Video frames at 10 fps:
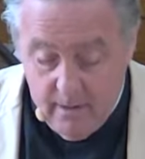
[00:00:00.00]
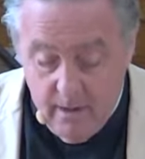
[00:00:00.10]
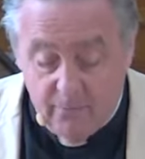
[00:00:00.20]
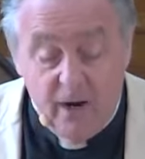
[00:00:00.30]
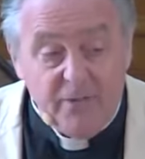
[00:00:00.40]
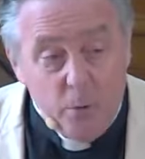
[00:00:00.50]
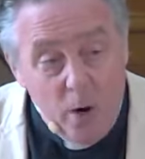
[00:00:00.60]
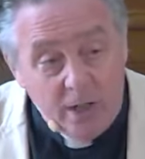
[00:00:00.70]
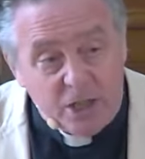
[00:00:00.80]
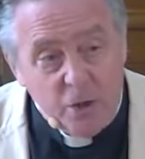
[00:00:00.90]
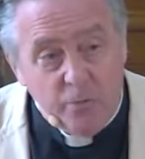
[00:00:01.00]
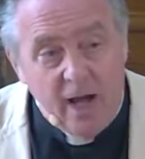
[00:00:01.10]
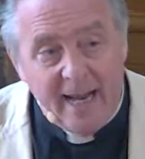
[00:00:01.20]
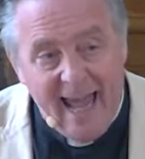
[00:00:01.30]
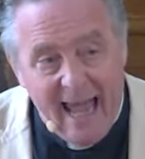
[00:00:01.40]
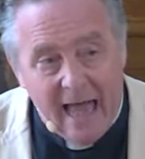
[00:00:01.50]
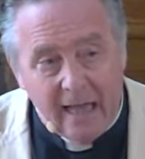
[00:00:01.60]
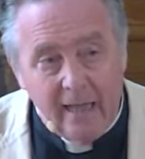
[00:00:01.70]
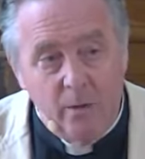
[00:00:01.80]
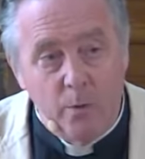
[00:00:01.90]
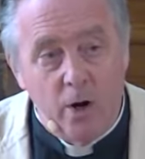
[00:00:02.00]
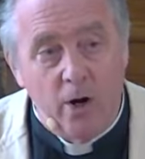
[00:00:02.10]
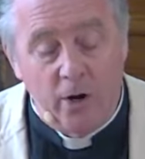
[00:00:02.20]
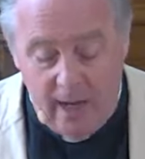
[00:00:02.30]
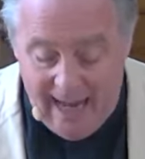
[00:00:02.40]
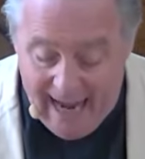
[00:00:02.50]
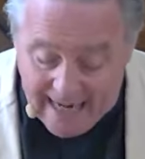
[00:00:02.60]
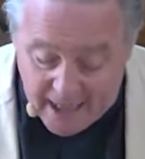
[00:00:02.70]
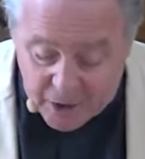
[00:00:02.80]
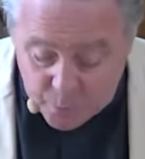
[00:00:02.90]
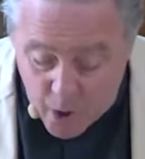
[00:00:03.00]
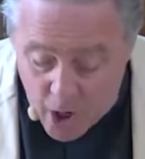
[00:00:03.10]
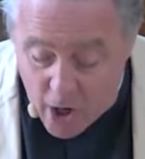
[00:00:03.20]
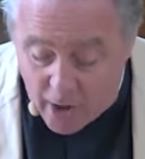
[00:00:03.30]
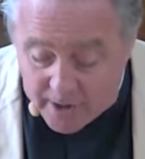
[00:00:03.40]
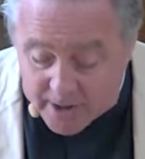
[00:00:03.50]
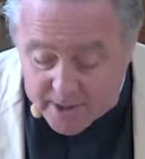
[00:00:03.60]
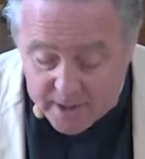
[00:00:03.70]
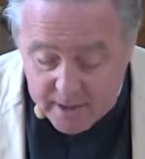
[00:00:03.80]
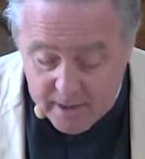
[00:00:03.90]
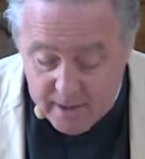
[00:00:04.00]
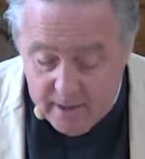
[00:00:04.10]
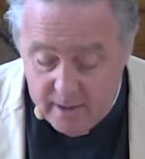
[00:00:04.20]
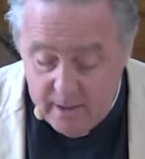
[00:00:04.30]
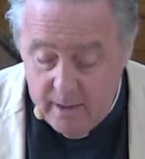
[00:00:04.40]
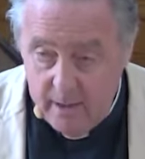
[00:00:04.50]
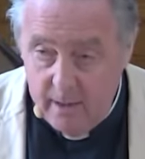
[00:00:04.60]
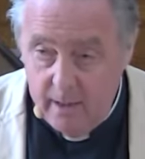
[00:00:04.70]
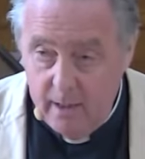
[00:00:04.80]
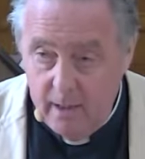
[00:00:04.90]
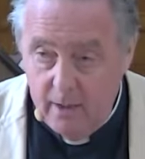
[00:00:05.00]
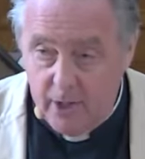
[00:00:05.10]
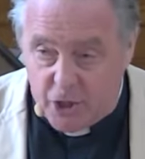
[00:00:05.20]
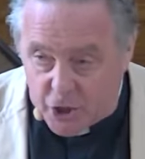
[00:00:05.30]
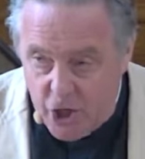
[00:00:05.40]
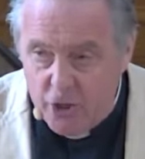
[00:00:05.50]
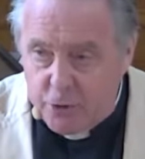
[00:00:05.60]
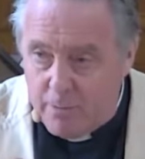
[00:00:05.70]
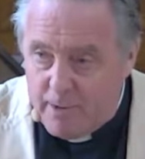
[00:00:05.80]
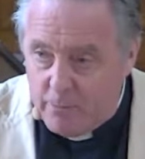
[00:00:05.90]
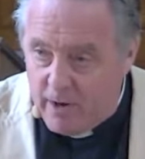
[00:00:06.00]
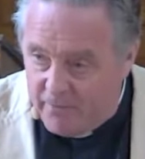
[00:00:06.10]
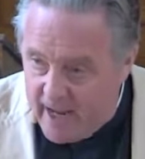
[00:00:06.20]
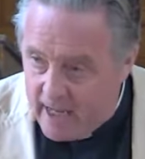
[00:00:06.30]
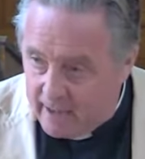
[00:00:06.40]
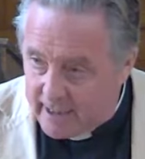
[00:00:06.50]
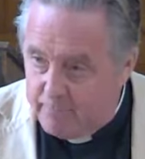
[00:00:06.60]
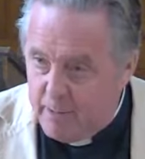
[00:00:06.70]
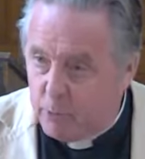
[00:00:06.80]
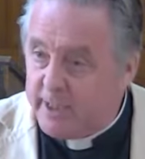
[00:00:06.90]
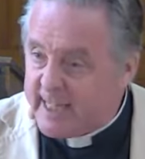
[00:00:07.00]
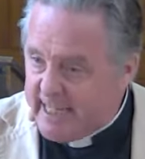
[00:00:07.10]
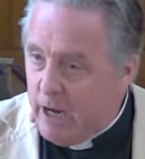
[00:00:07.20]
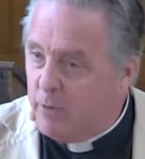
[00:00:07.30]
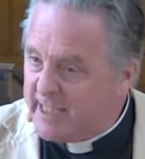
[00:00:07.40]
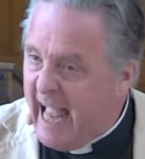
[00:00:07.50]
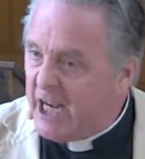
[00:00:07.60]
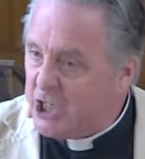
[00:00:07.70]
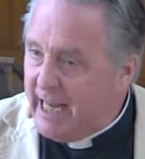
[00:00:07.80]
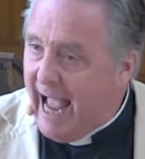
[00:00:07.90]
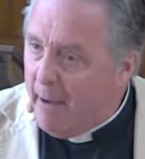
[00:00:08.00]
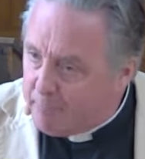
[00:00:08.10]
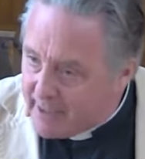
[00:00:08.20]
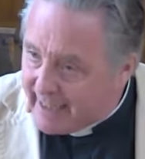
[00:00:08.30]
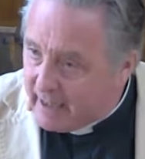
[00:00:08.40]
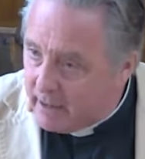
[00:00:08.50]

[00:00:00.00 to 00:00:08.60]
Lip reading: For if the words to run hell were hellish words, the truth would be revealed and people would see what's actually happening.